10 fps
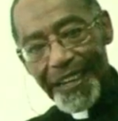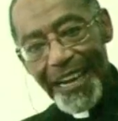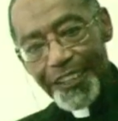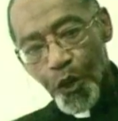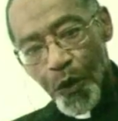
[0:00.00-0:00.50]

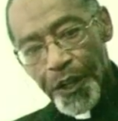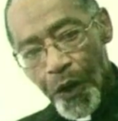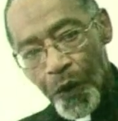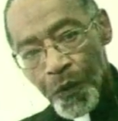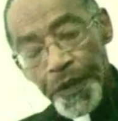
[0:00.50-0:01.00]
got going
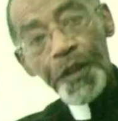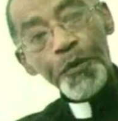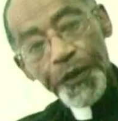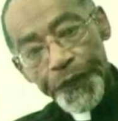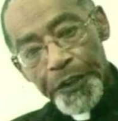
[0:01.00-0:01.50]
on
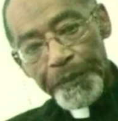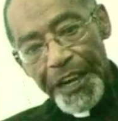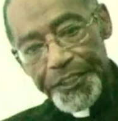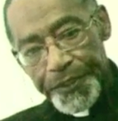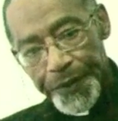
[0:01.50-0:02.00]
with
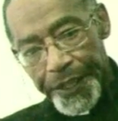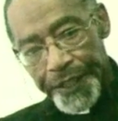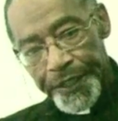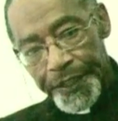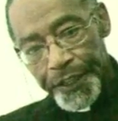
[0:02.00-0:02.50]
Freemasonry.
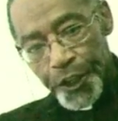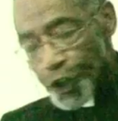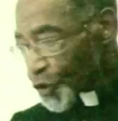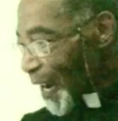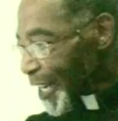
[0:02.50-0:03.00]
You're
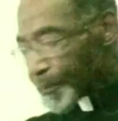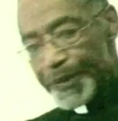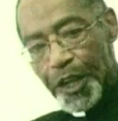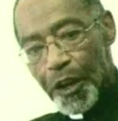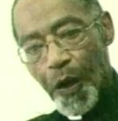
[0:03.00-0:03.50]
trying to
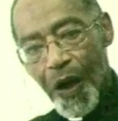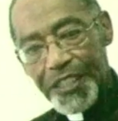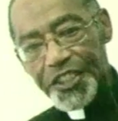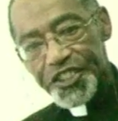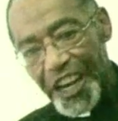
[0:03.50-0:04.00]
build
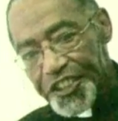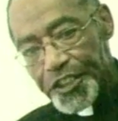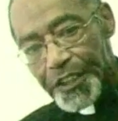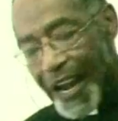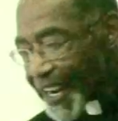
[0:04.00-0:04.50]

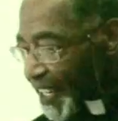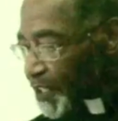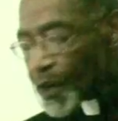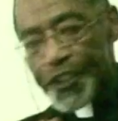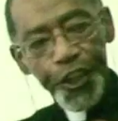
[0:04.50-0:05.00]
organization. Now, I ain't
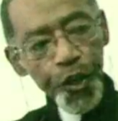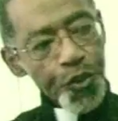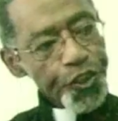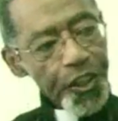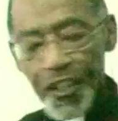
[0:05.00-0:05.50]
going to
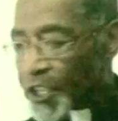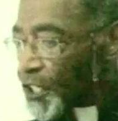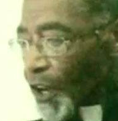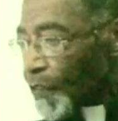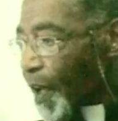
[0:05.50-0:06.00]
accuse you
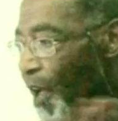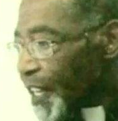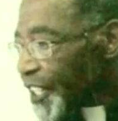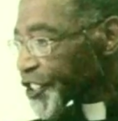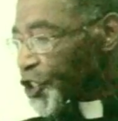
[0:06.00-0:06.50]
of all
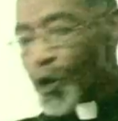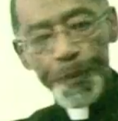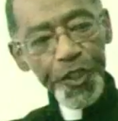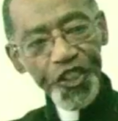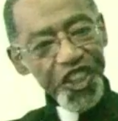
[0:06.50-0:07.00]
that
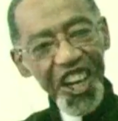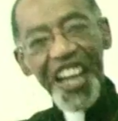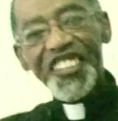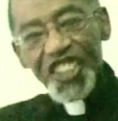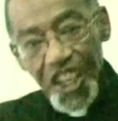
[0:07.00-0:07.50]
stupid
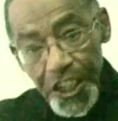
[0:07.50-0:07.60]
shit,